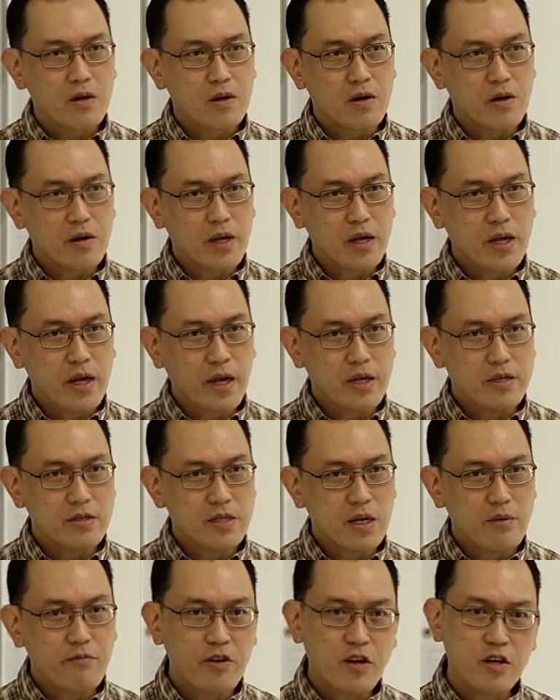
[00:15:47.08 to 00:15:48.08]
Okay, and
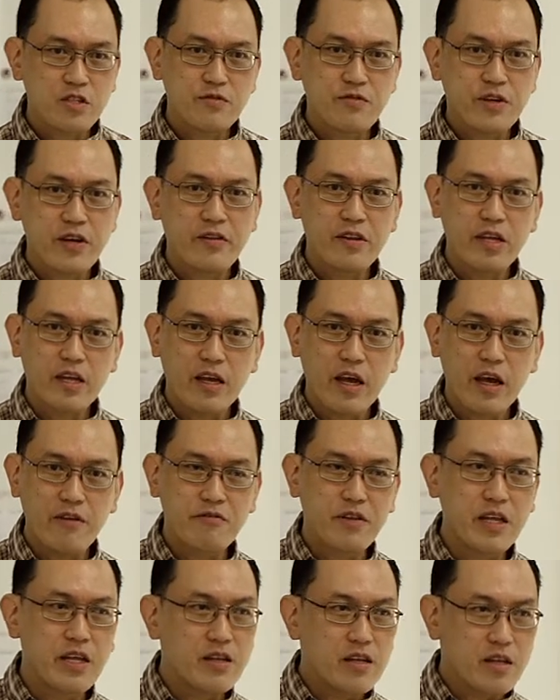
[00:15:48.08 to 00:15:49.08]
some philosophers
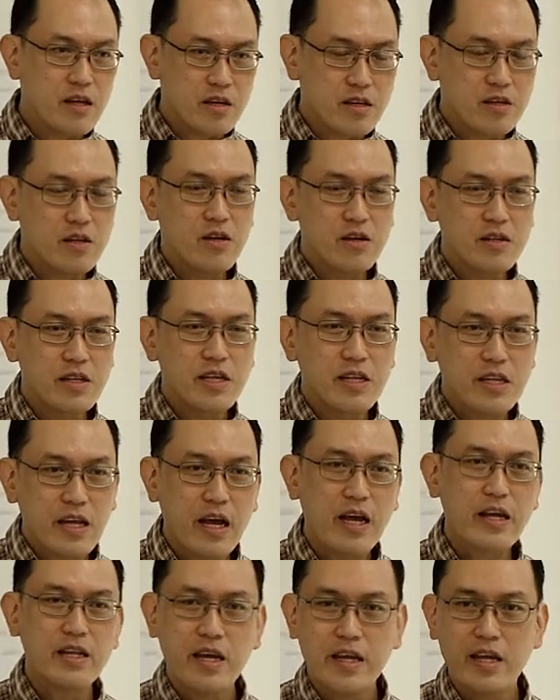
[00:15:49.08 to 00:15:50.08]
have
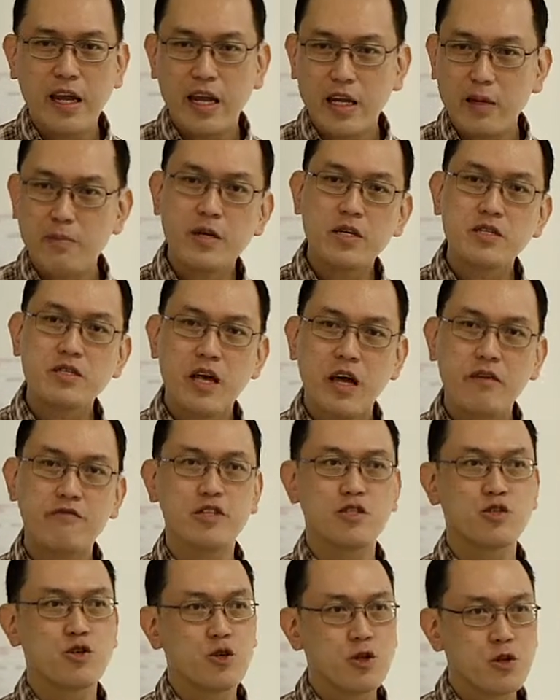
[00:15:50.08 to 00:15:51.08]
denied that animals have a
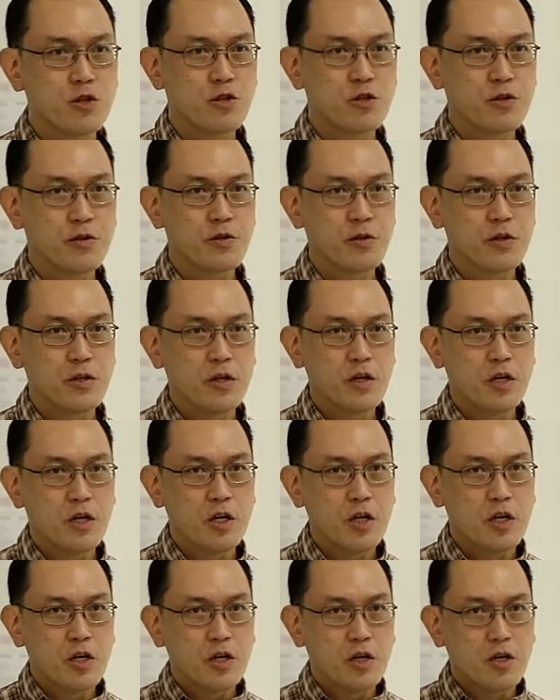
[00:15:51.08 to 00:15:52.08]
soul.
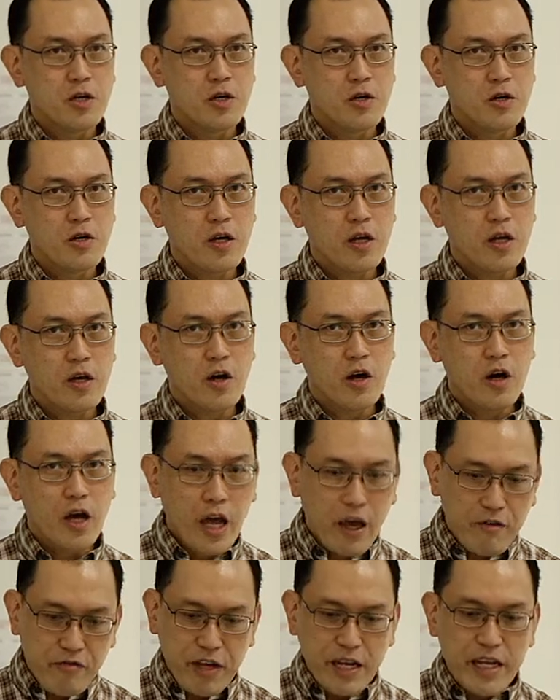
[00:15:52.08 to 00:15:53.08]
Okay, or
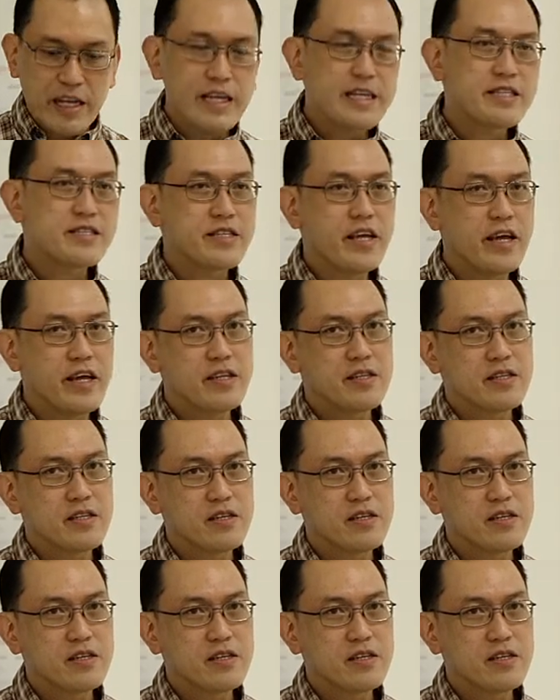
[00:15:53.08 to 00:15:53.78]
have an inner state.